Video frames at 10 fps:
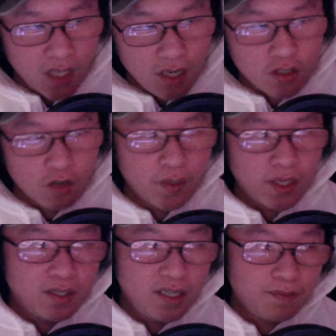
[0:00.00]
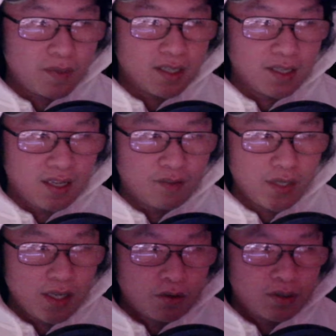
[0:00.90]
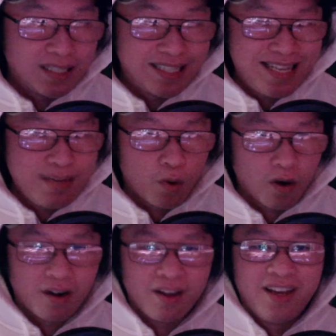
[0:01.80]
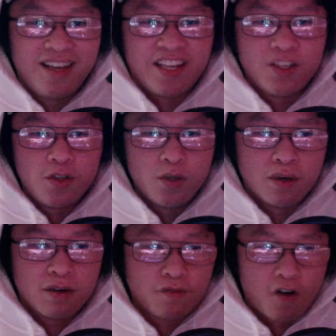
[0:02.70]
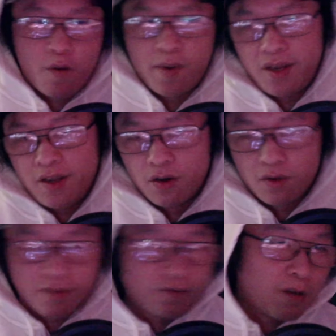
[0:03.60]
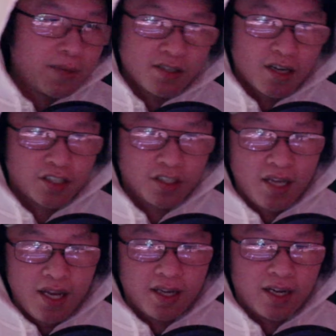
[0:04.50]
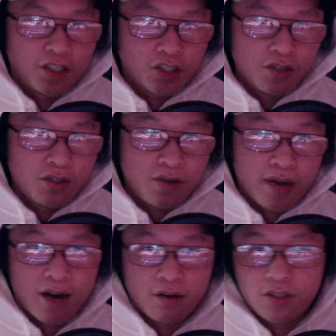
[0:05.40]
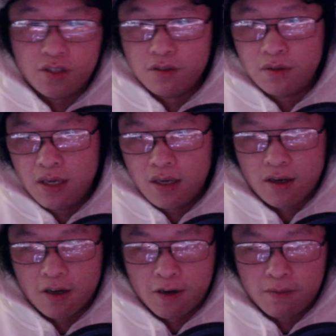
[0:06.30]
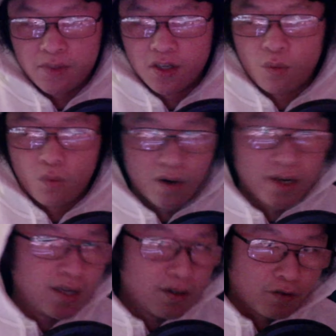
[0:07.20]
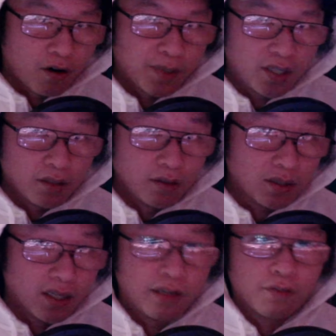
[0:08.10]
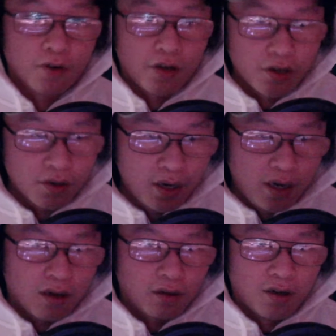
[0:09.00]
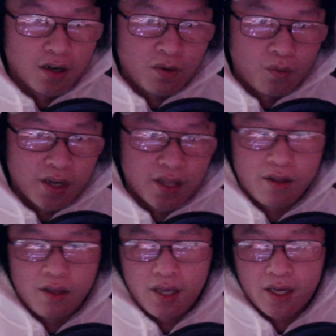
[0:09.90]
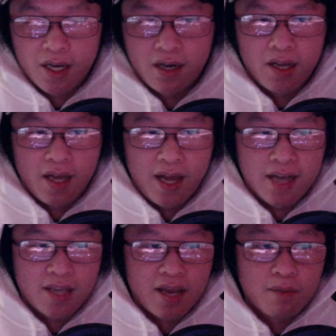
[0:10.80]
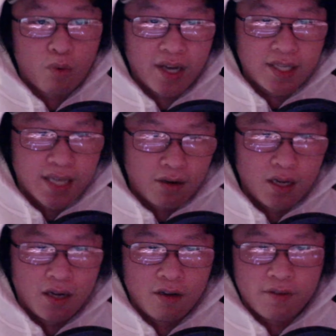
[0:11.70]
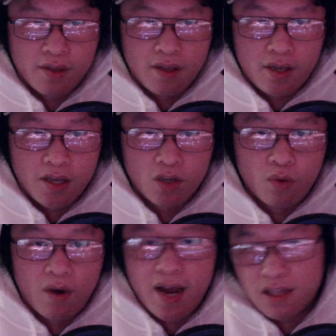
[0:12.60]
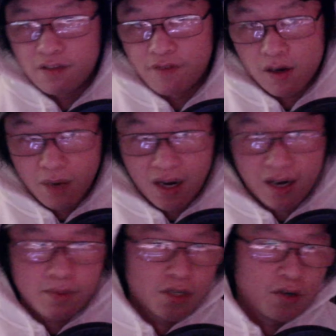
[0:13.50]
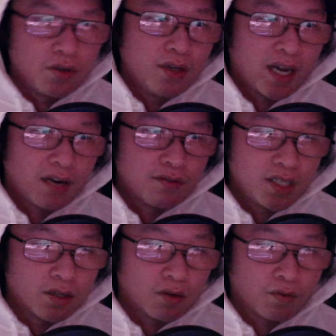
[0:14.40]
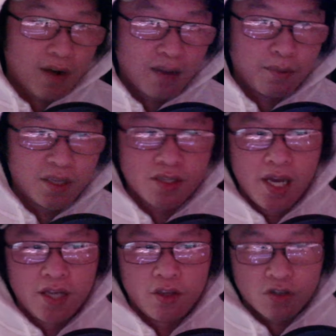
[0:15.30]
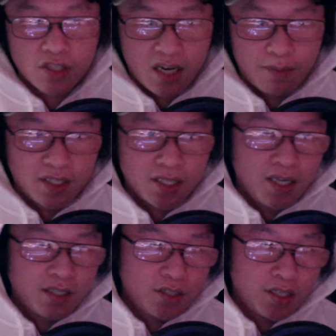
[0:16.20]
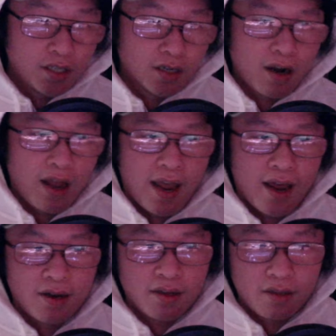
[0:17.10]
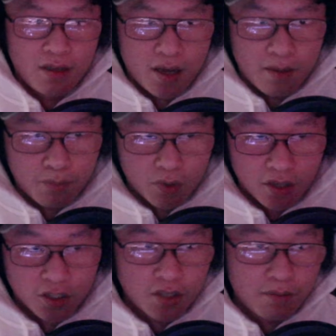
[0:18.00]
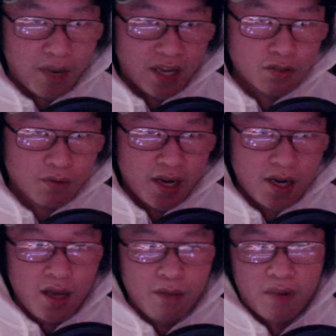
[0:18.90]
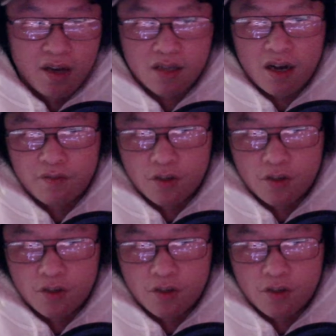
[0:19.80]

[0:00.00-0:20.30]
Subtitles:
So if we go deeper into farming, the farming section kind of shows you how to, what farming could look like for you, along with it kind of has a breakdown of the UI at the very bottom. So you can kind of see your fragments, your sediment tier, and the production base rate based off your